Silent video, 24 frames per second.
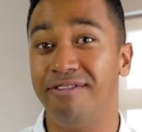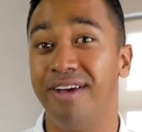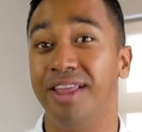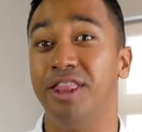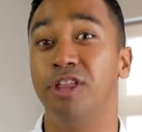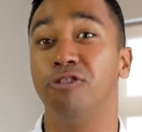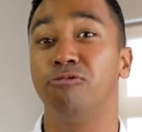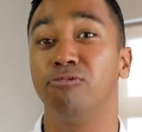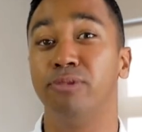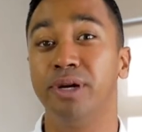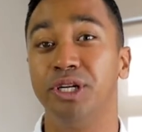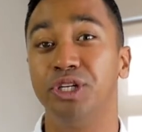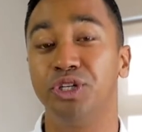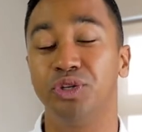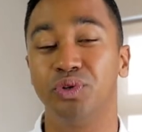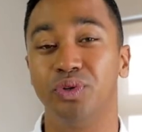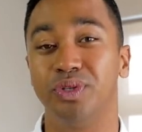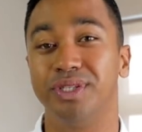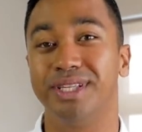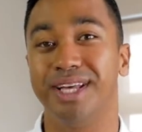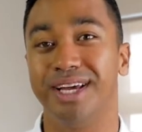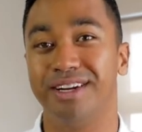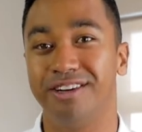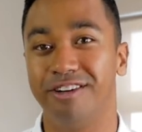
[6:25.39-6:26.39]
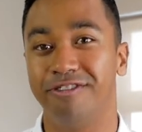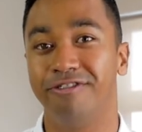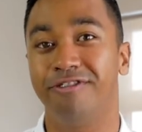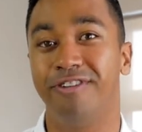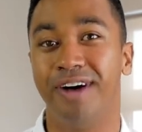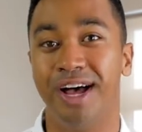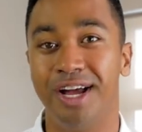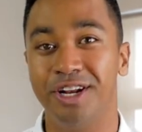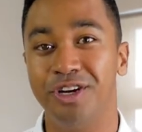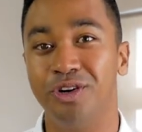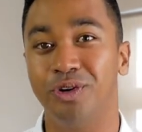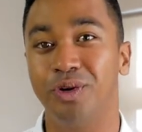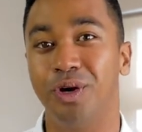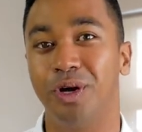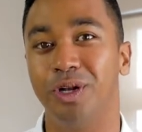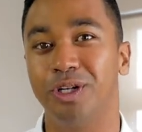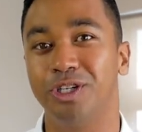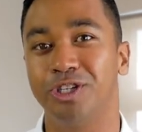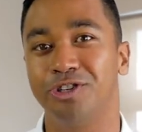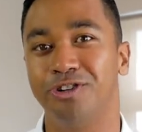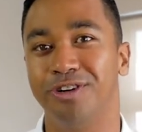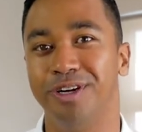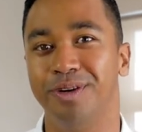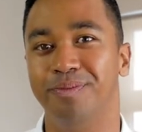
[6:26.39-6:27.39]
and the rituals that define your
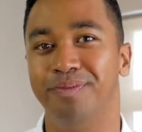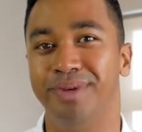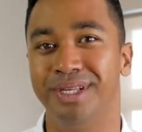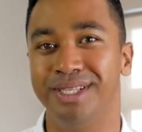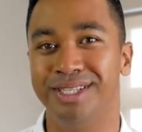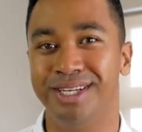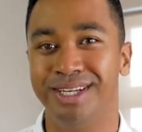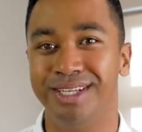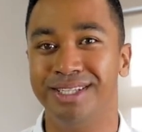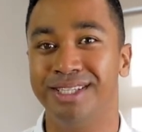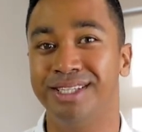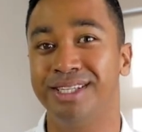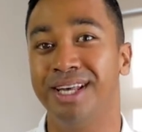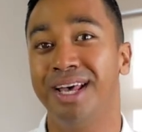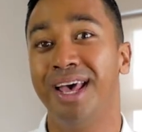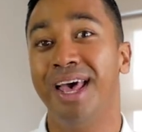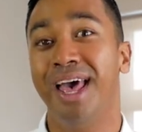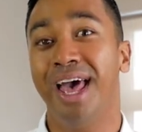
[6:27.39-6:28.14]
culture in your business,